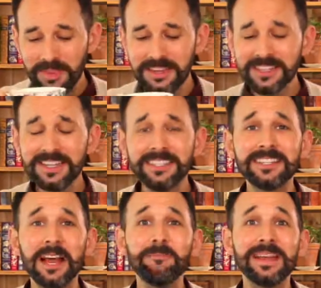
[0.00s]
tastes
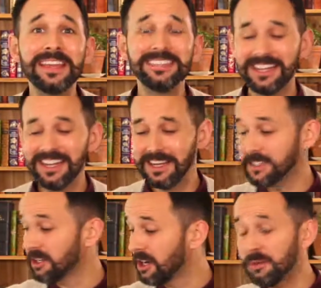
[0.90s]
amazing in it.
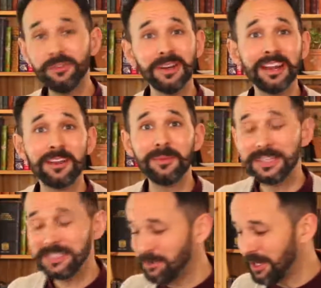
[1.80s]
So I hope you've all had an
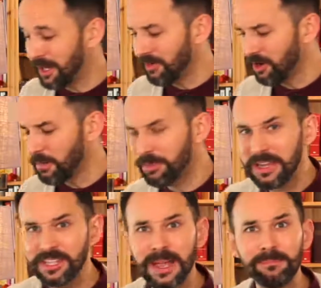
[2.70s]
amazing week. I've got a pretty
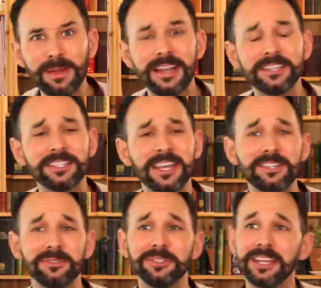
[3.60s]
jam-packed
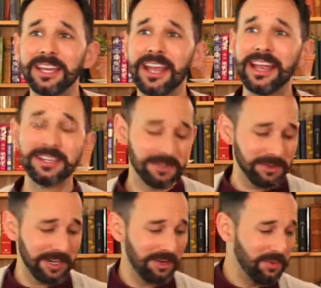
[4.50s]
schedule today, gang. So we're
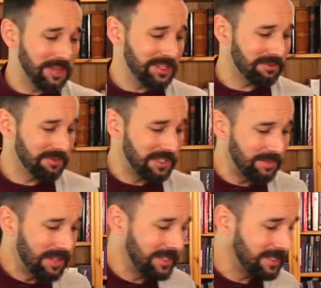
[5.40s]
going to whiz through some of
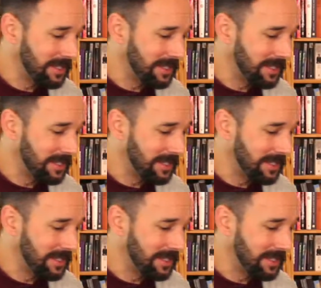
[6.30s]
this.